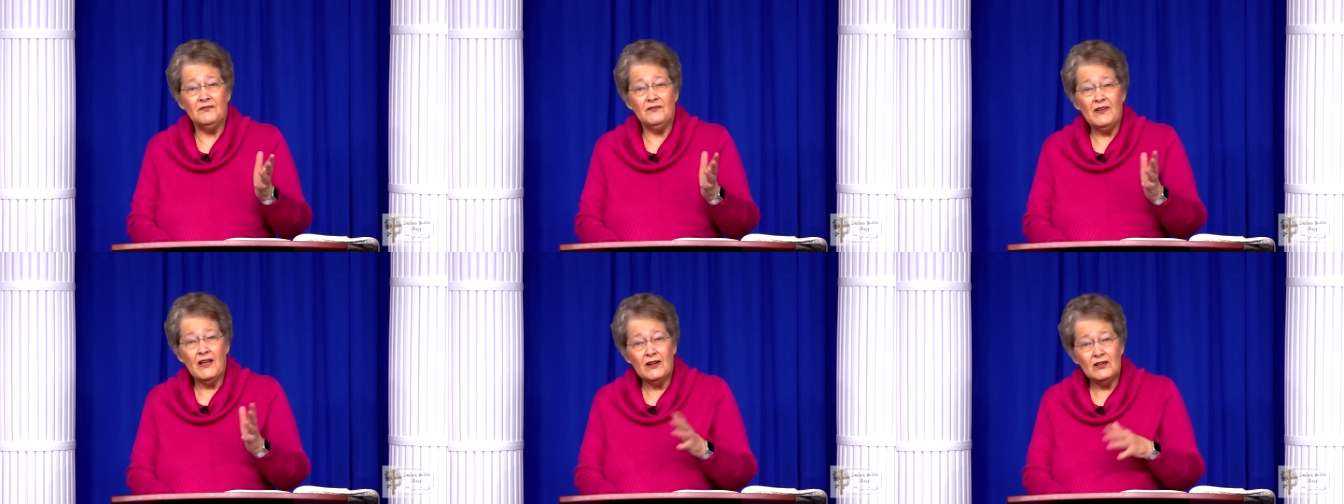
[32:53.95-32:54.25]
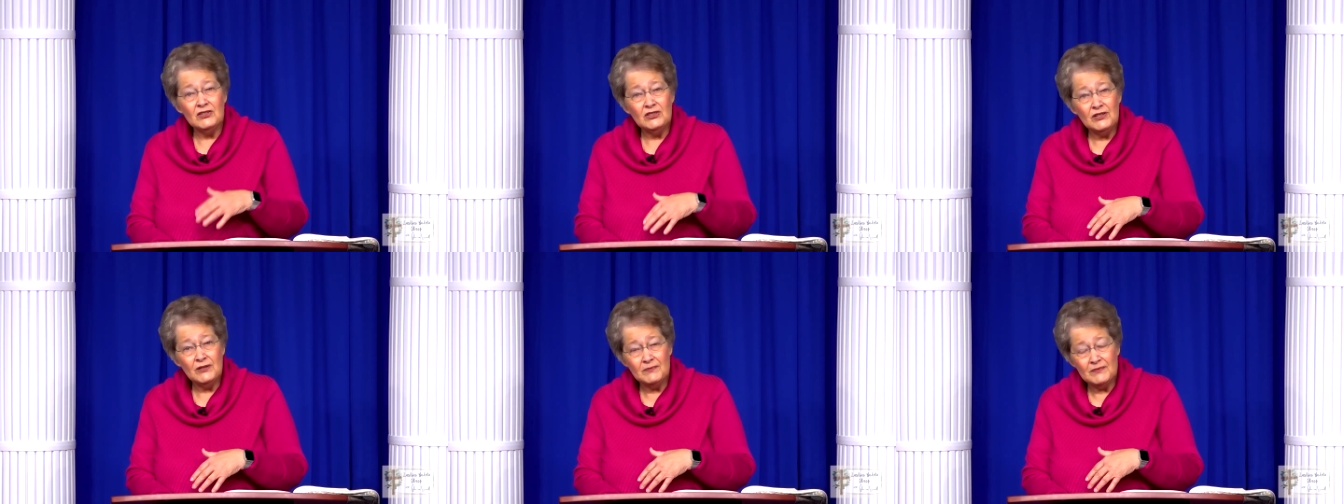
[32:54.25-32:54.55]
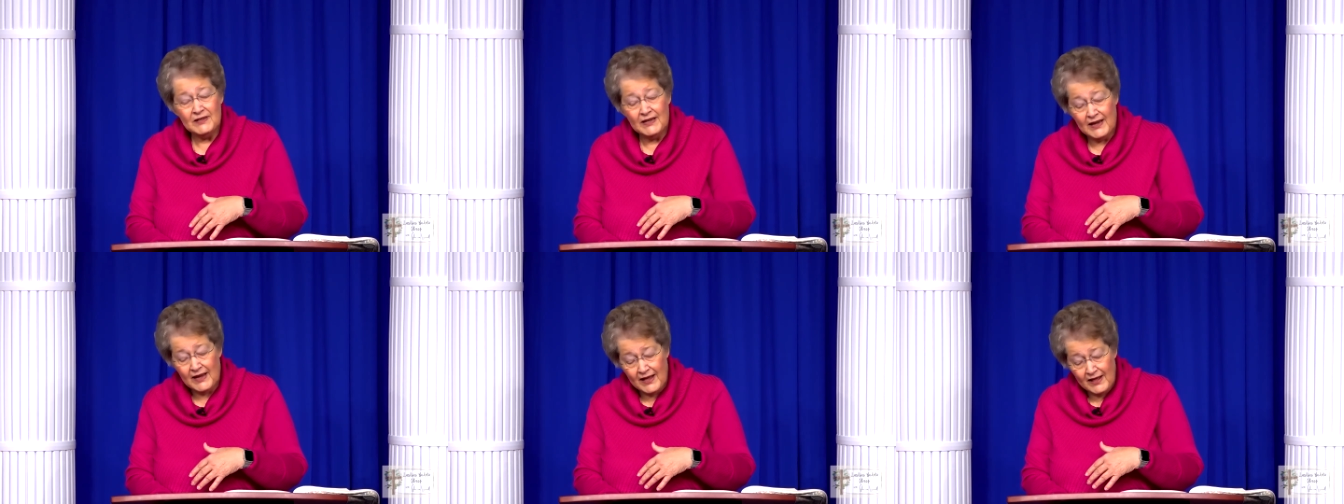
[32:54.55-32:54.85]
fellowship
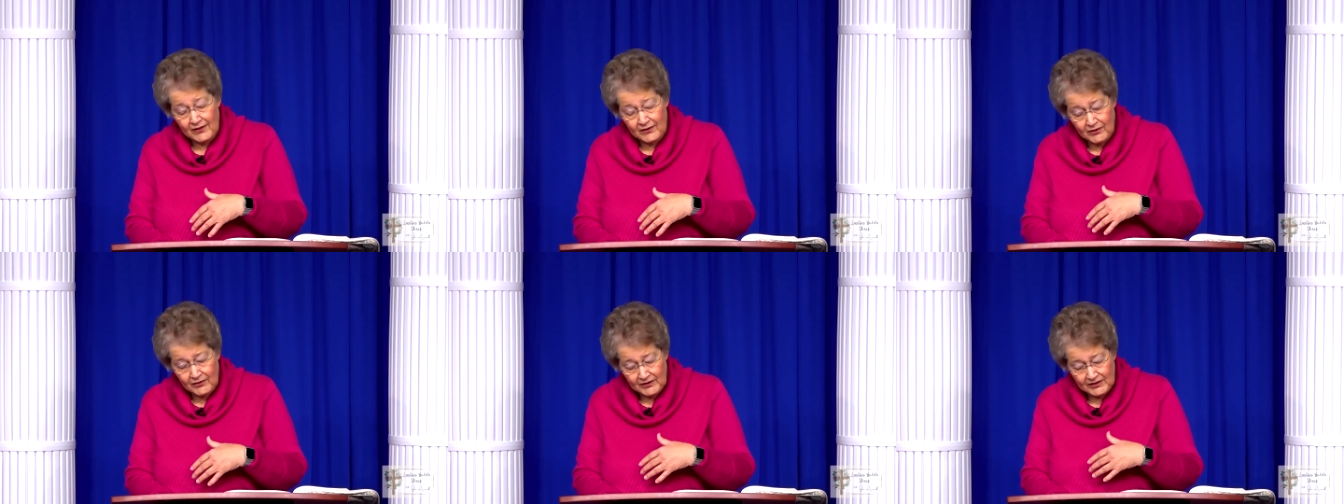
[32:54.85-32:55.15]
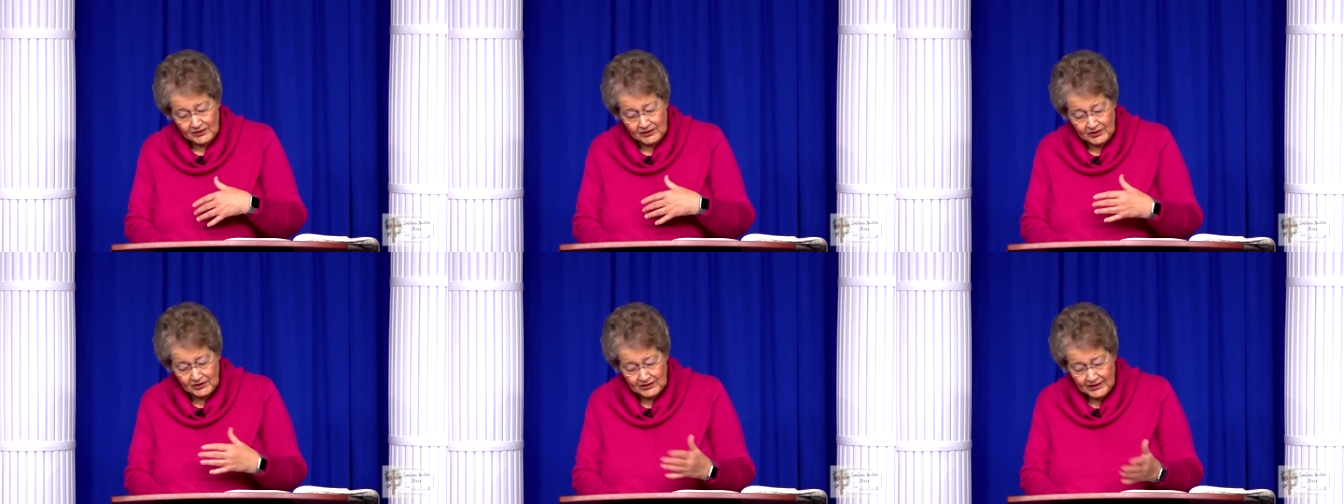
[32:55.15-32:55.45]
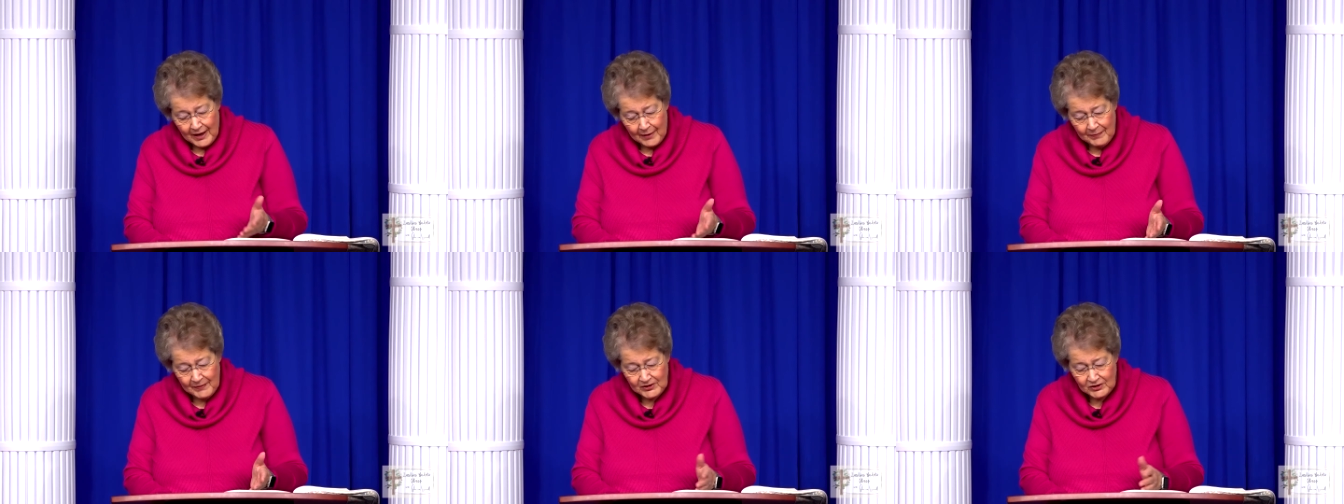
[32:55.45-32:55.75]
together and
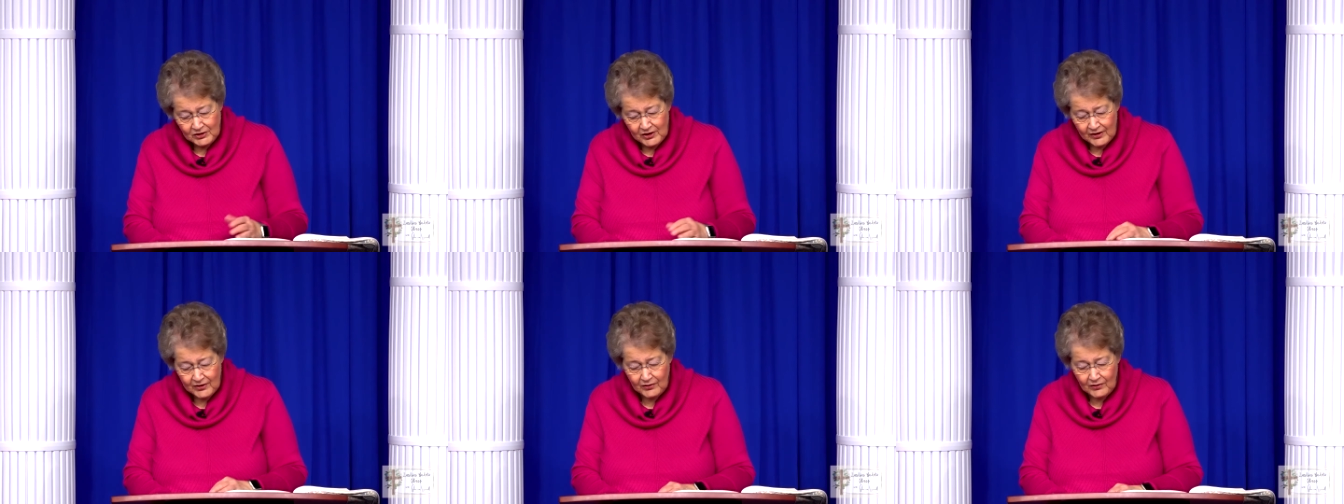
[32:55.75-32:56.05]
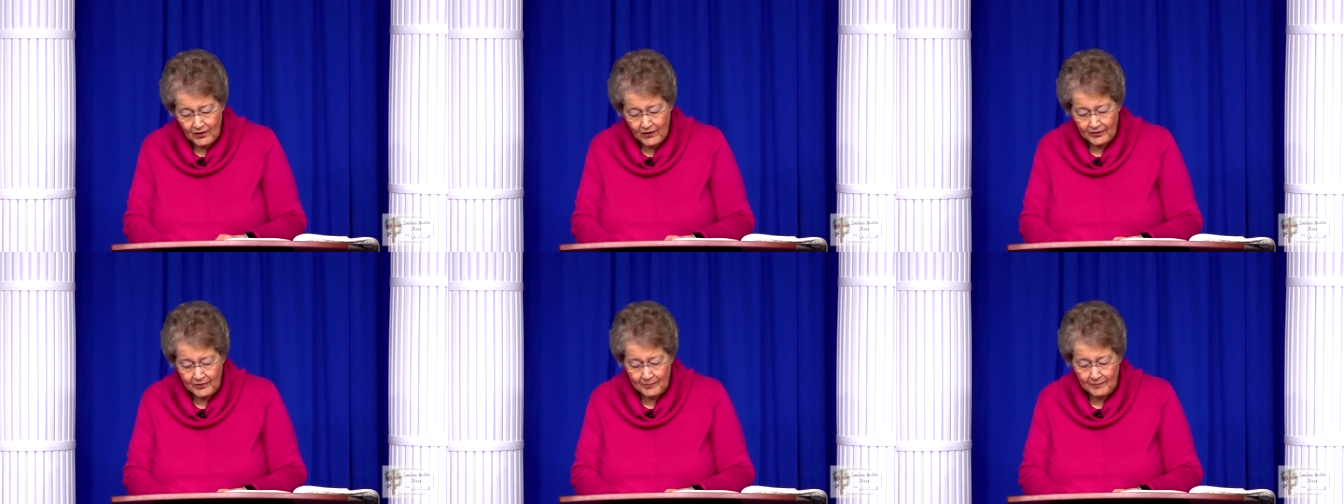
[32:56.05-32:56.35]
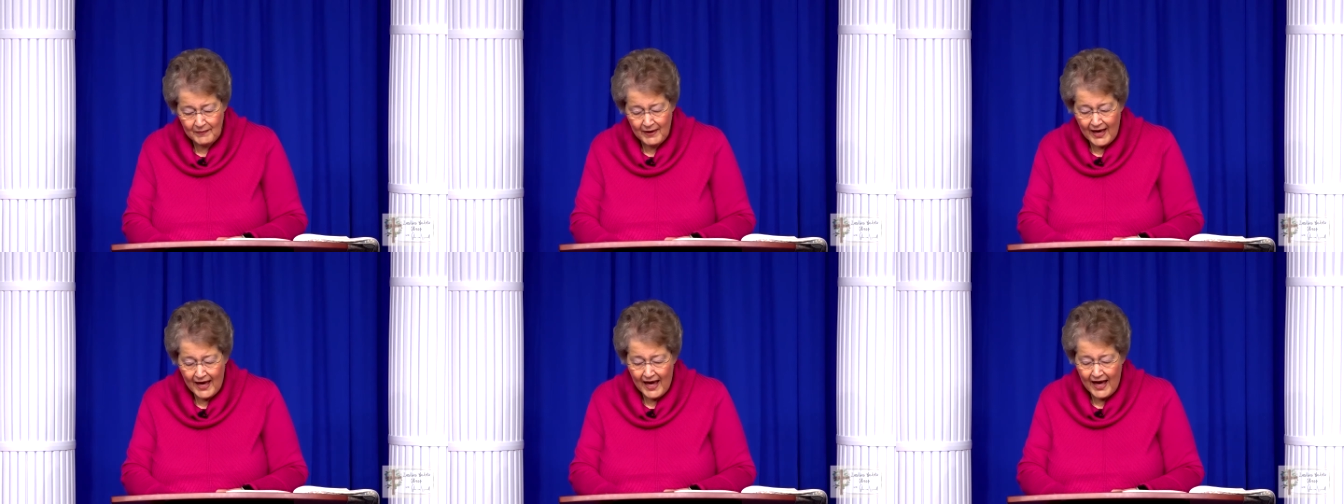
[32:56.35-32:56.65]
slap each other on the
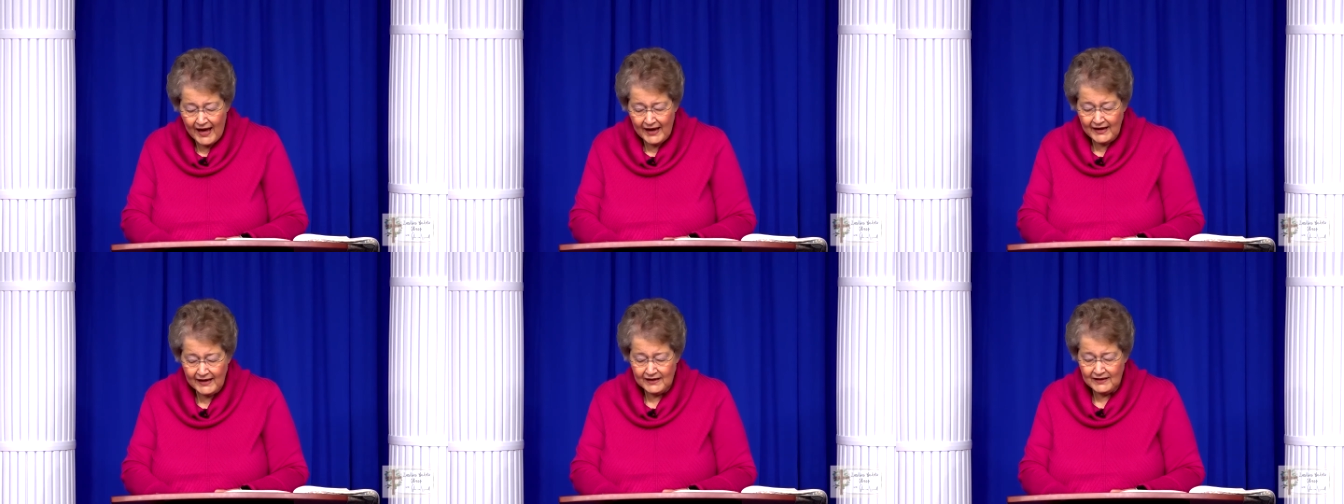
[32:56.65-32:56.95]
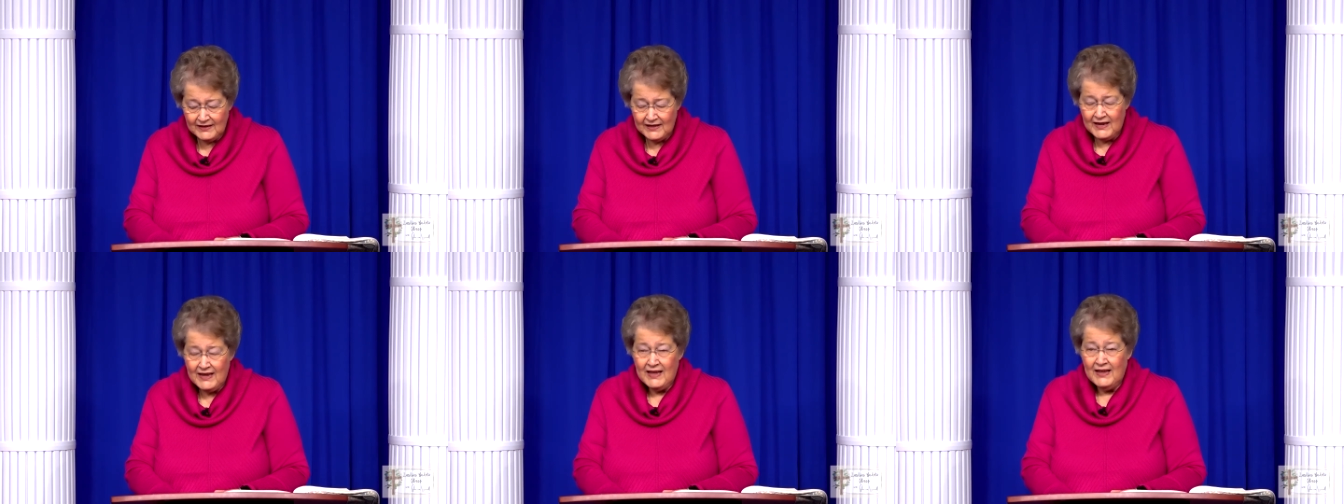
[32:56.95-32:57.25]
back, and